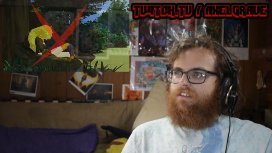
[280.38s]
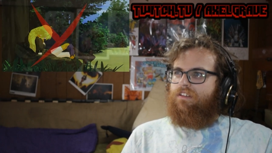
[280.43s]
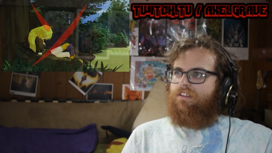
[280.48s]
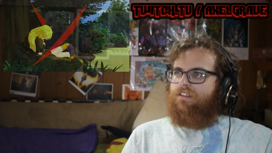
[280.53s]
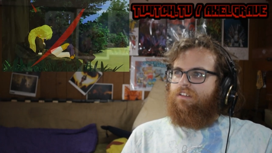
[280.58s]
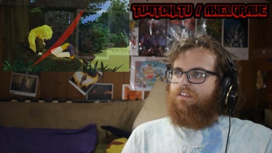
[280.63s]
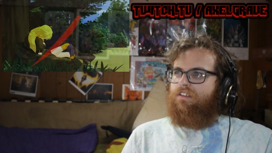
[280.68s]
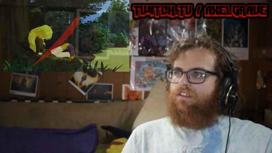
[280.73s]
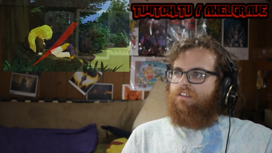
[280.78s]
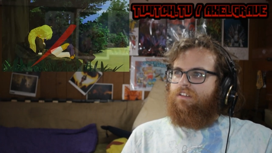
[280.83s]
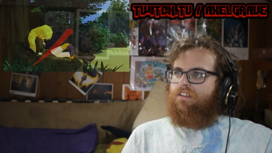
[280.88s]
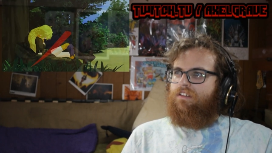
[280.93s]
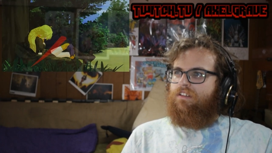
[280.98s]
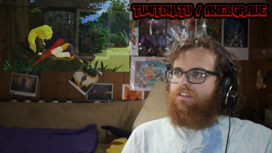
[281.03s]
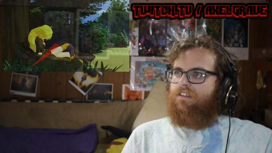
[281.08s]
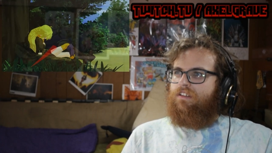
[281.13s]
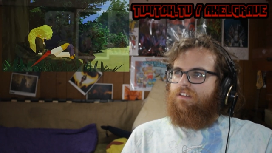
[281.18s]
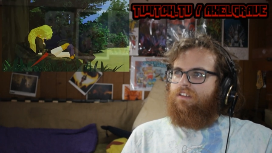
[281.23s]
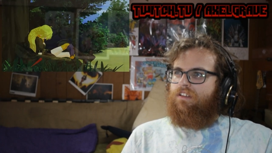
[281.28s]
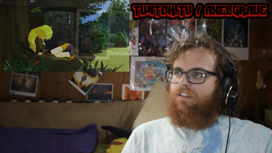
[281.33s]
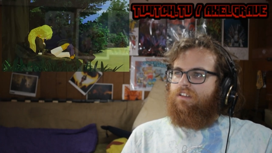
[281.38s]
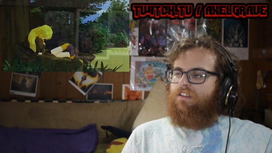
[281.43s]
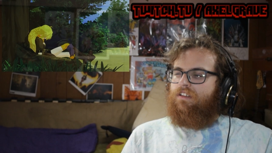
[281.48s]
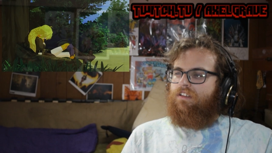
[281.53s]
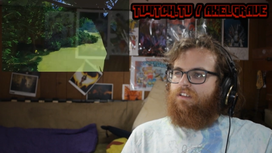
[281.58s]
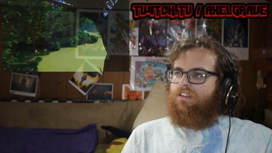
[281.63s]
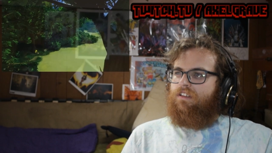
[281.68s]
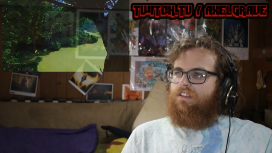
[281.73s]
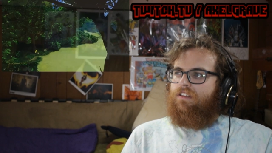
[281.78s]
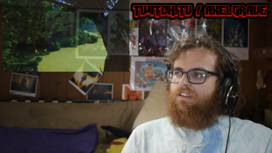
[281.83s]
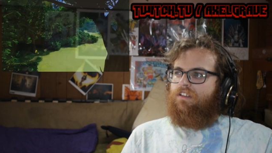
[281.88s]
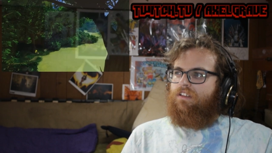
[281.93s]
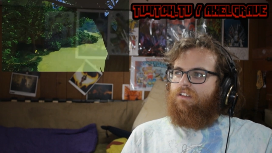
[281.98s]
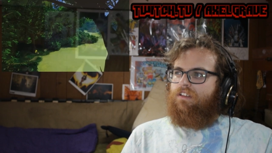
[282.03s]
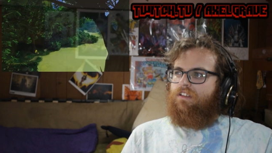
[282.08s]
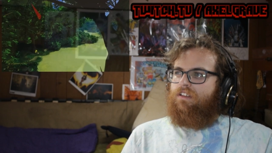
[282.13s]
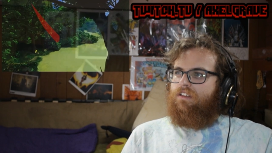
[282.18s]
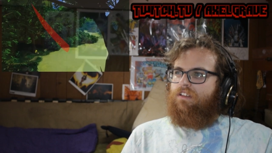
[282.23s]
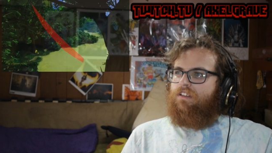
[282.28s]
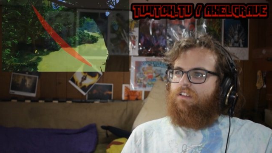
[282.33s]

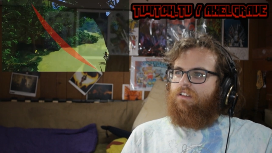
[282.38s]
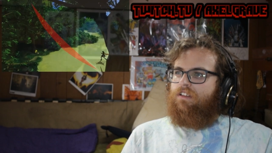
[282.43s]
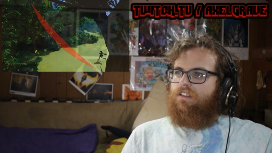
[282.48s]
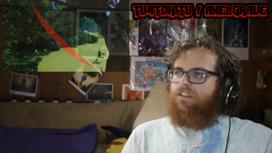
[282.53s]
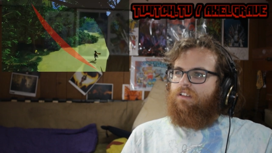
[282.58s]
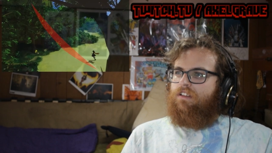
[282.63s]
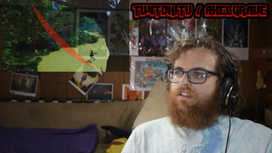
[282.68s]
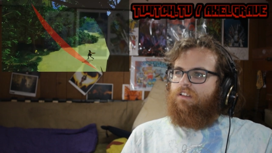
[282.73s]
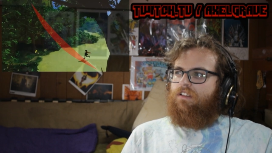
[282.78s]
Nothing is said.